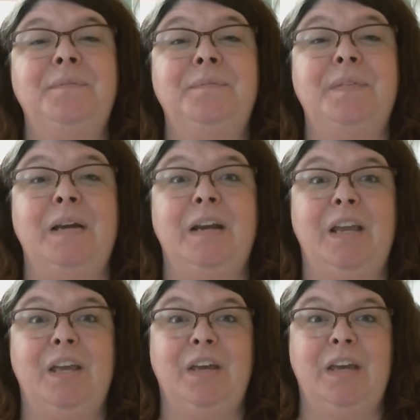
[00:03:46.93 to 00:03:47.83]
Very
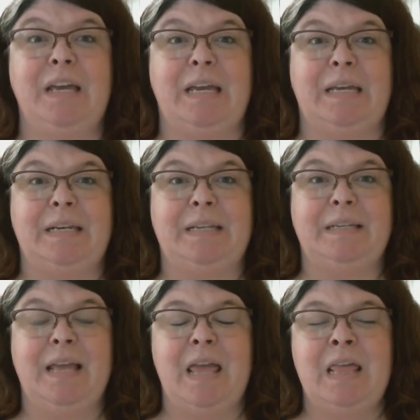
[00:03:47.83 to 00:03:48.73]
good.
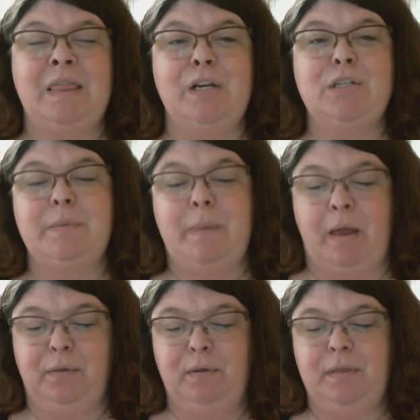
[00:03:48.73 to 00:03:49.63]
There's some
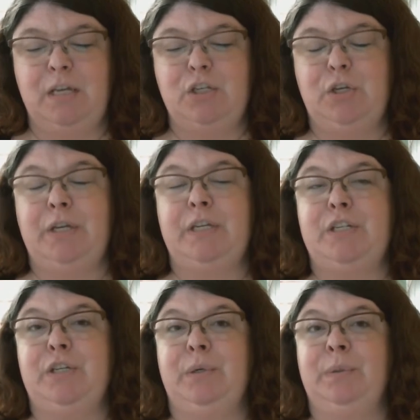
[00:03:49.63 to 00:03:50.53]
other things you can
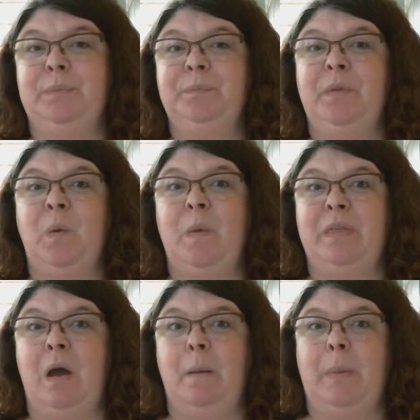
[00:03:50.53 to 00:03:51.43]
do with
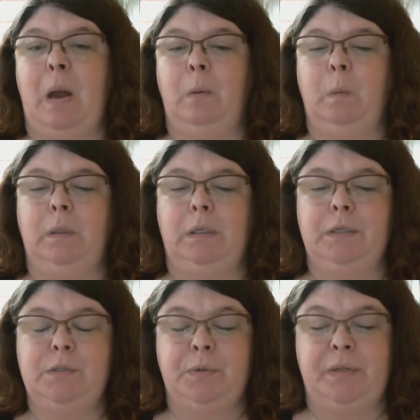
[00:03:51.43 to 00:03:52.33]
compound
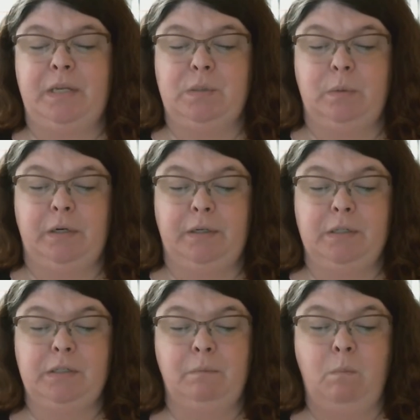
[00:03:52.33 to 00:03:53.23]
words or these words.